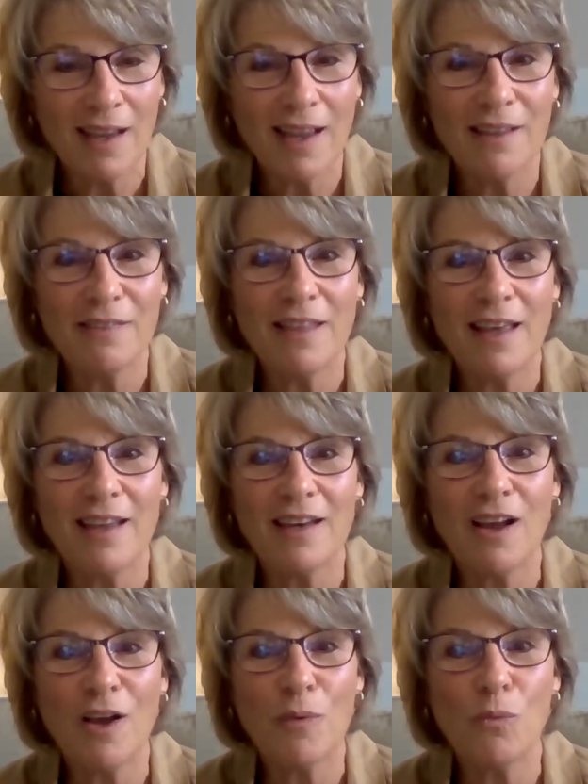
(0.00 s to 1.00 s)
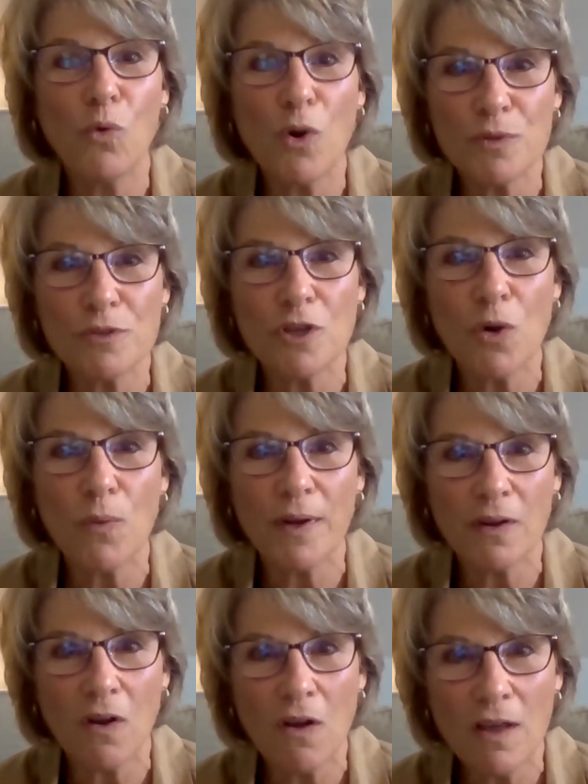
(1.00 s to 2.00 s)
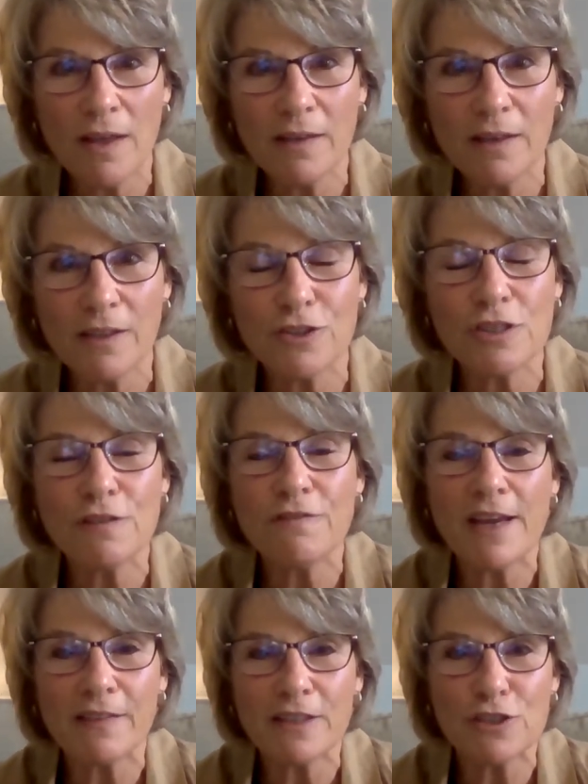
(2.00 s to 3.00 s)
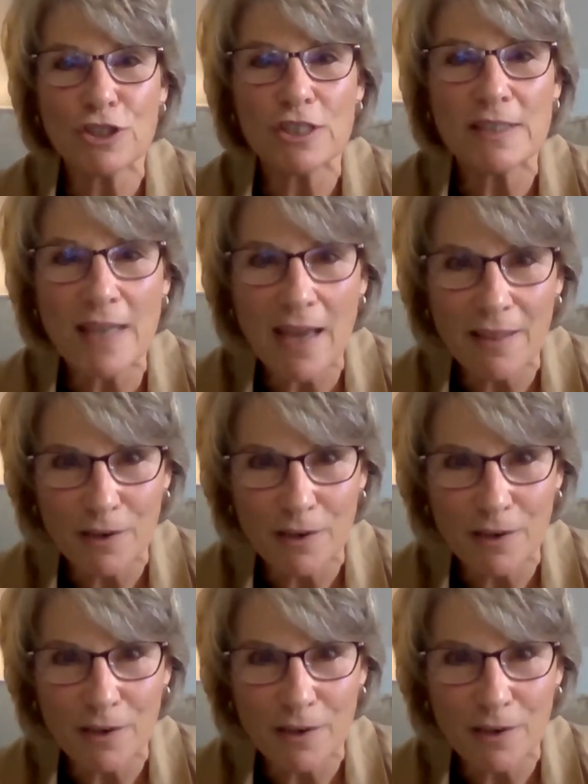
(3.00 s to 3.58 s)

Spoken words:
and that what was going on, just the fact that she sat there